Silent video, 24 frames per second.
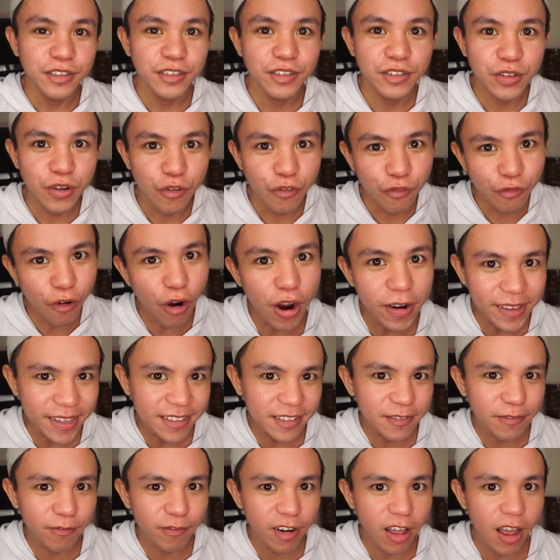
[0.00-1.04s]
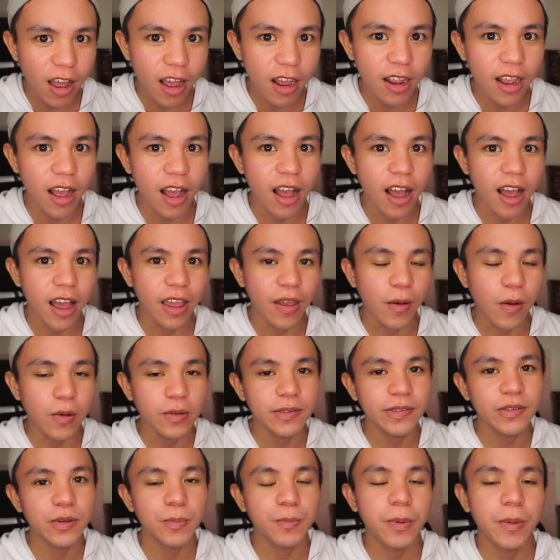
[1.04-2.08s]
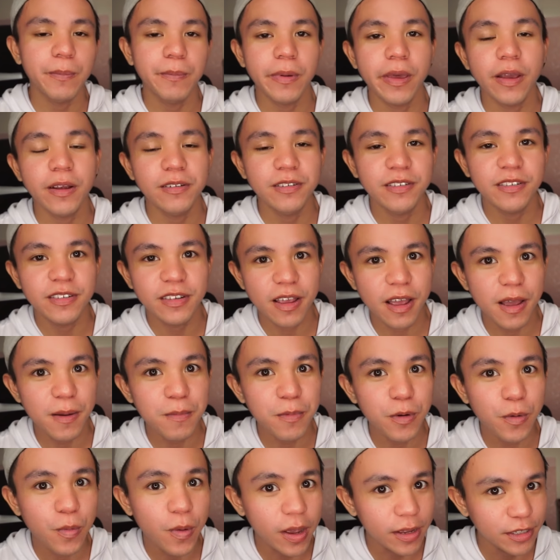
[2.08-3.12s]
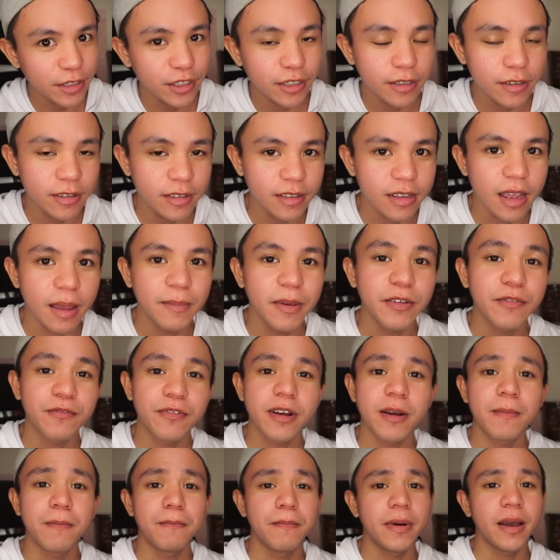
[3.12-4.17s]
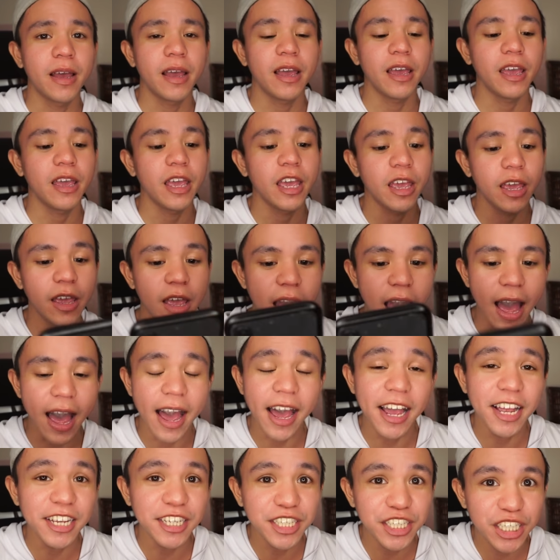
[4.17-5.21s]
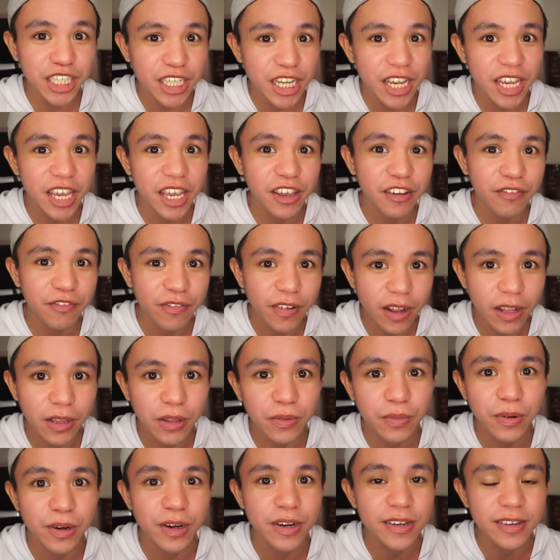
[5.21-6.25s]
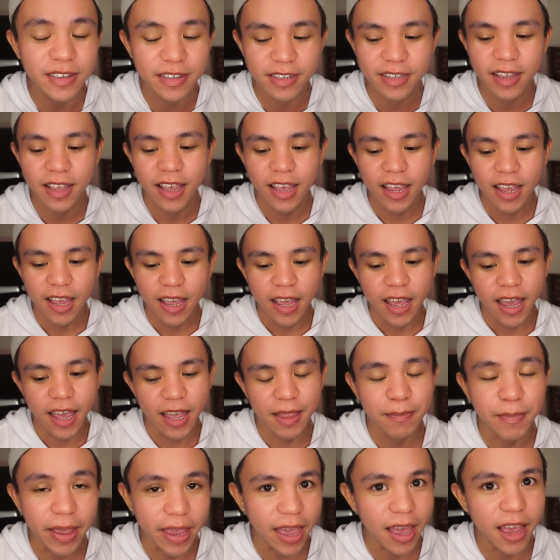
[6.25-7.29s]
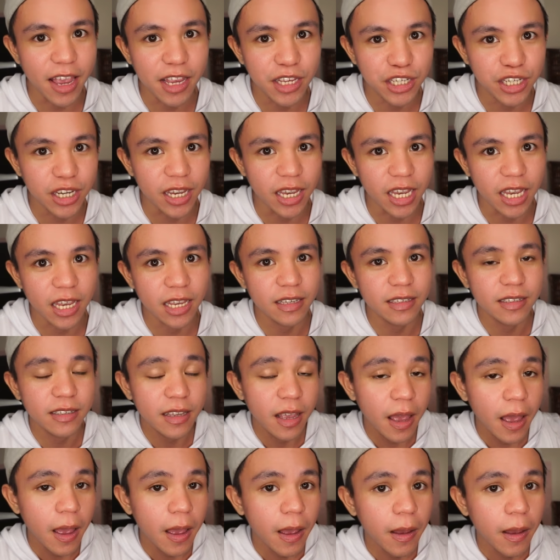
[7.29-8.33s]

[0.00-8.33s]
So for this vlog, I also prepared some questions coming from my IG followers, and my IG is